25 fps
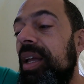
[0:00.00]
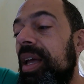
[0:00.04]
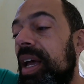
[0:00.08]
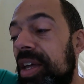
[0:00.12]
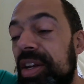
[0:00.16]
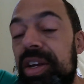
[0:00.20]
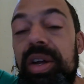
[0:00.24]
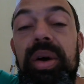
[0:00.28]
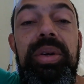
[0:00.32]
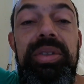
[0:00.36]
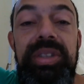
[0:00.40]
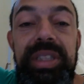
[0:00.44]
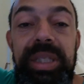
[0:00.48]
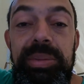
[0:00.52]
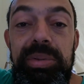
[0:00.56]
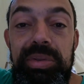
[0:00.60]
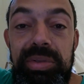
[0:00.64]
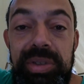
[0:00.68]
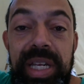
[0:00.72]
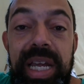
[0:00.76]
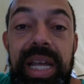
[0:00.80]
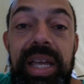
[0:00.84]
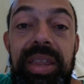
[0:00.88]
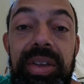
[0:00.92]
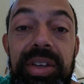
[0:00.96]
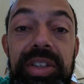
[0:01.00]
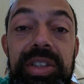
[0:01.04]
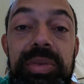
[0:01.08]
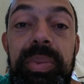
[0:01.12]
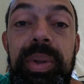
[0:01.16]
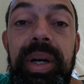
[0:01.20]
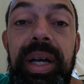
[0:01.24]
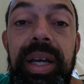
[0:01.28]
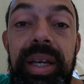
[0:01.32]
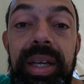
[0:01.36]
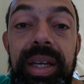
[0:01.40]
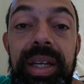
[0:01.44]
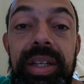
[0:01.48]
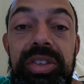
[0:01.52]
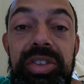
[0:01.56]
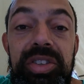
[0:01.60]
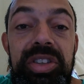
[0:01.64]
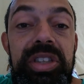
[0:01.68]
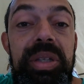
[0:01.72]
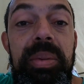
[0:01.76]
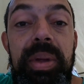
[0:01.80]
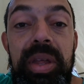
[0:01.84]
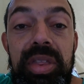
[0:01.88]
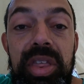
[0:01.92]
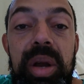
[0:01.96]
I know it seems ridiculous, but it's
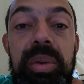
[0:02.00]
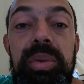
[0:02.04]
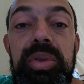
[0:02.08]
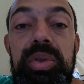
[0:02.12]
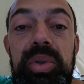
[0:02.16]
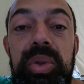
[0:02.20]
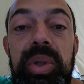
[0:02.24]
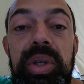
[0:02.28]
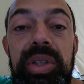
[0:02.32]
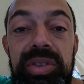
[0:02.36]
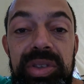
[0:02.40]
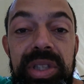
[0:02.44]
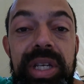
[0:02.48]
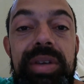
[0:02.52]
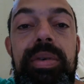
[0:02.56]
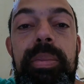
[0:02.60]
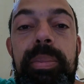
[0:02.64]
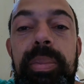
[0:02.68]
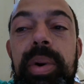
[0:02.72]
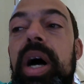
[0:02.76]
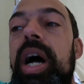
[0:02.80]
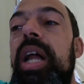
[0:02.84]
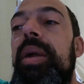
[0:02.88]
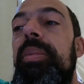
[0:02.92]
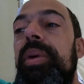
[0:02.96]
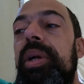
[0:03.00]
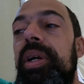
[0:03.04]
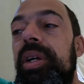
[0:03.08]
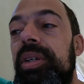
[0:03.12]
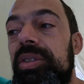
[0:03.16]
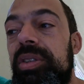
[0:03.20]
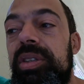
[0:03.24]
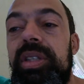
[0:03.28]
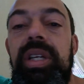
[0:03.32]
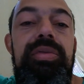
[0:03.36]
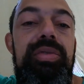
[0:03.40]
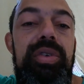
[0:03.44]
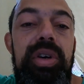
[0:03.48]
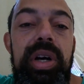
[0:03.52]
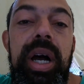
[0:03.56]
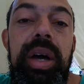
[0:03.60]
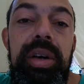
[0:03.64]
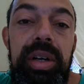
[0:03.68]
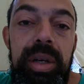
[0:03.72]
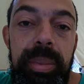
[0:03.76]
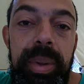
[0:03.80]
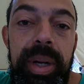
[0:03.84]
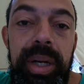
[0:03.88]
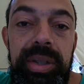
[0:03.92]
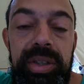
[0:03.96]
just something I thought it was cool. I just never bought it because for
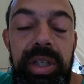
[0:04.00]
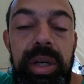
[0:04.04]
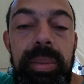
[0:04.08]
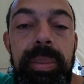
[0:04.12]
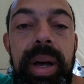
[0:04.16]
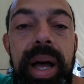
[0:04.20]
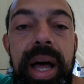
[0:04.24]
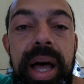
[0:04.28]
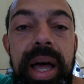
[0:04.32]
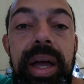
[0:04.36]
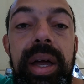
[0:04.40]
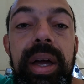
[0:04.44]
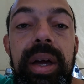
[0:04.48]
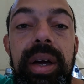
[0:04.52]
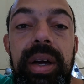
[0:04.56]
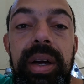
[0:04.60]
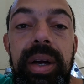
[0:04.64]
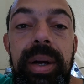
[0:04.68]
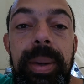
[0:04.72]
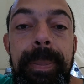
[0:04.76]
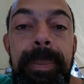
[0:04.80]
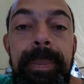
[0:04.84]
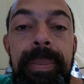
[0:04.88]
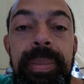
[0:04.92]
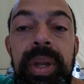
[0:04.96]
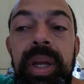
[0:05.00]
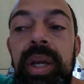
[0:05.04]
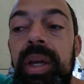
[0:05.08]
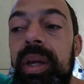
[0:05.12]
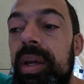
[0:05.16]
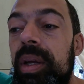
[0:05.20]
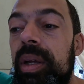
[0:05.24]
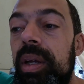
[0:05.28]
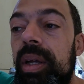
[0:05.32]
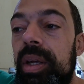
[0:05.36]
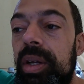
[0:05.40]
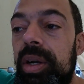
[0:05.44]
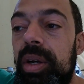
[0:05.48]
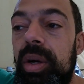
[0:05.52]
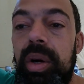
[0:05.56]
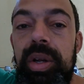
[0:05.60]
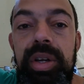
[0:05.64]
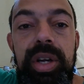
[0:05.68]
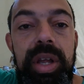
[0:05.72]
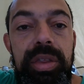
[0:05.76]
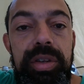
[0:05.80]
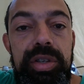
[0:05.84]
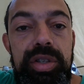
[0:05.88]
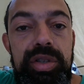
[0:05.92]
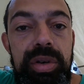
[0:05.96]
$100 I'll buy, you know,
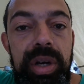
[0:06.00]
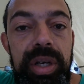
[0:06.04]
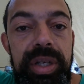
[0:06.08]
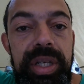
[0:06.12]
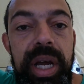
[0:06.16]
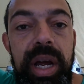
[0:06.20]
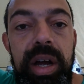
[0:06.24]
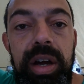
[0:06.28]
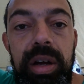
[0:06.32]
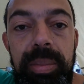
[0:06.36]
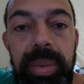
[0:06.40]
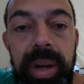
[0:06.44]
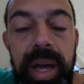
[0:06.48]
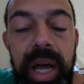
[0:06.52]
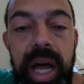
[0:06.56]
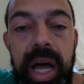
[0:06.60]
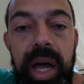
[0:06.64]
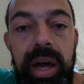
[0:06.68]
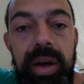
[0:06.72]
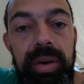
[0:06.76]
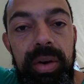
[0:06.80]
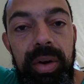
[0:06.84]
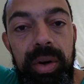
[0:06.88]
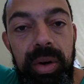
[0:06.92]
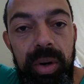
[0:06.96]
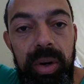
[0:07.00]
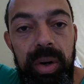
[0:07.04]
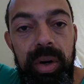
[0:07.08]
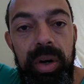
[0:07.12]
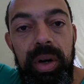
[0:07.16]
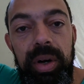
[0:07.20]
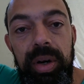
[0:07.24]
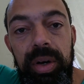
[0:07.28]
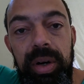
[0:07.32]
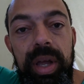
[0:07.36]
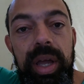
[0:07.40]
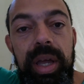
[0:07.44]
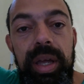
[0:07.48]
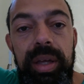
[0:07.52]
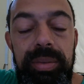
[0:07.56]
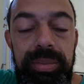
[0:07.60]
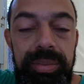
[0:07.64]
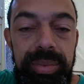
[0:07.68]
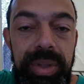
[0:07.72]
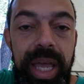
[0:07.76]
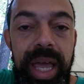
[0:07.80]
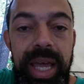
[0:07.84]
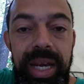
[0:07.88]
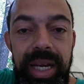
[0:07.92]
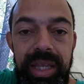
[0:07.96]
another strut tower bar or
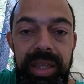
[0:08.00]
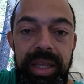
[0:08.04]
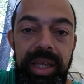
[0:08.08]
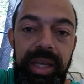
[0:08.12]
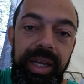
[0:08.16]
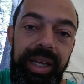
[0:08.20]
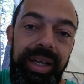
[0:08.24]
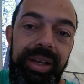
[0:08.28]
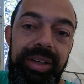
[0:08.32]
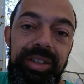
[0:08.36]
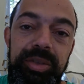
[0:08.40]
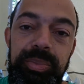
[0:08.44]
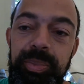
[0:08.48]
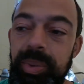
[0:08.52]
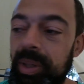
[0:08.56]
anything else,